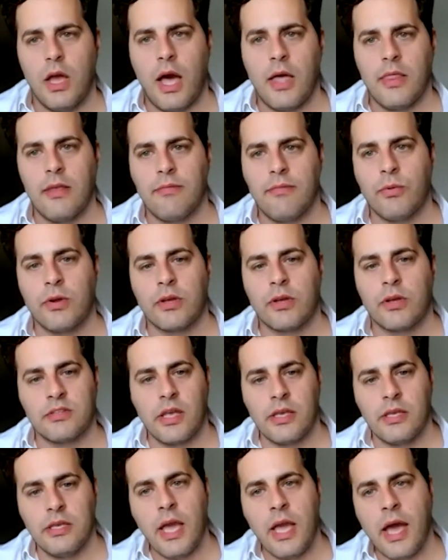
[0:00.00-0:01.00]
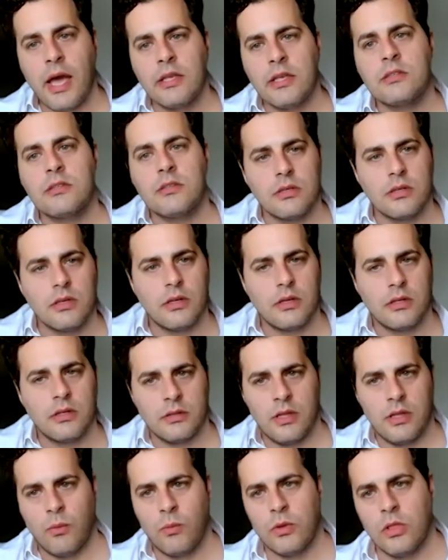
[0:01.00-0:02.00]
And if we say yes,
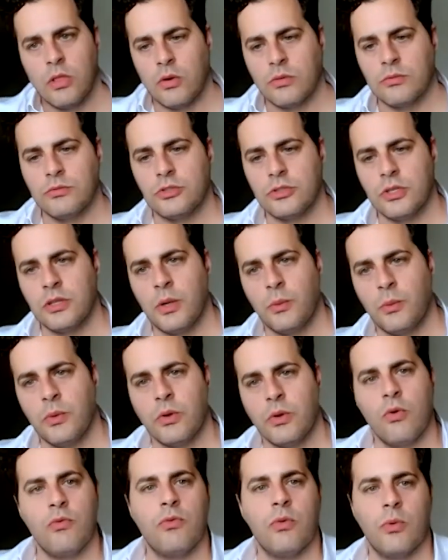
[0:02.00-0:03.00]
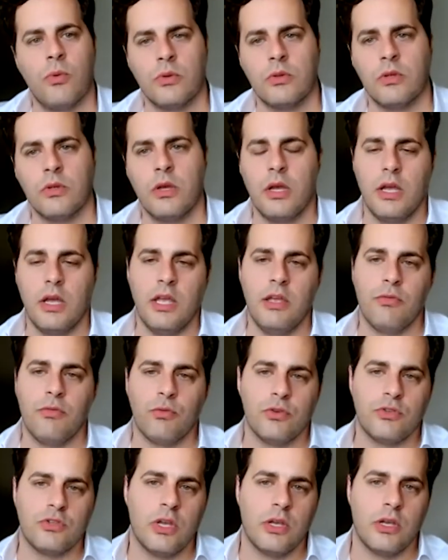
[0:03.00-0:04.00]
then we launch and then we go forward. If
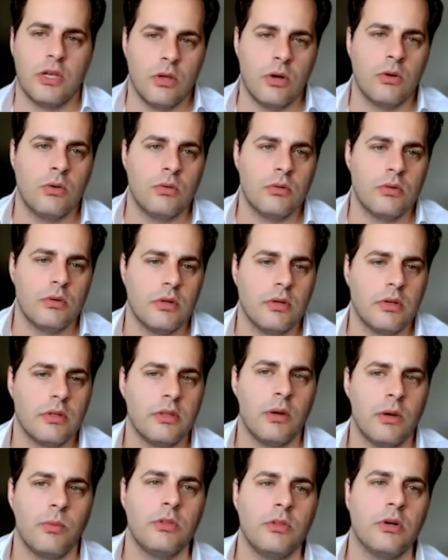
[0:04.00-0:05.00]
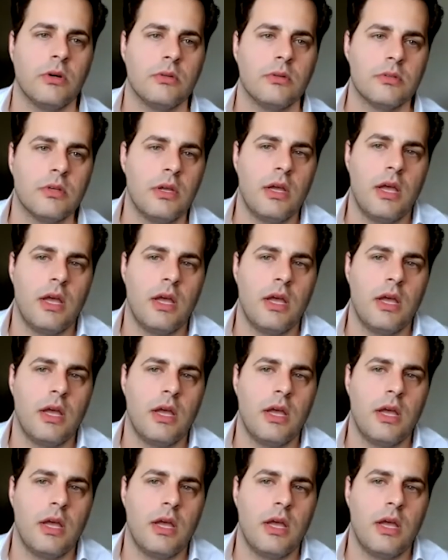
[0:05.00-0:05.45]
we say no, then we don't.